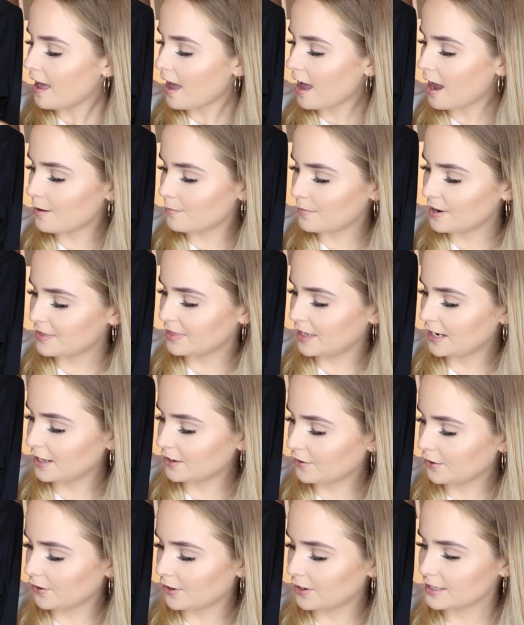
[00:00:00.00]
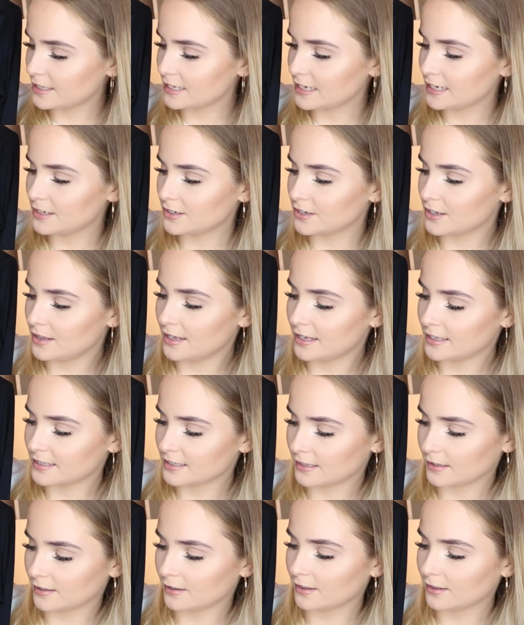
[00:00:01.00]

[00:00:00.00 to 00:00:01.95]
and then it goes into this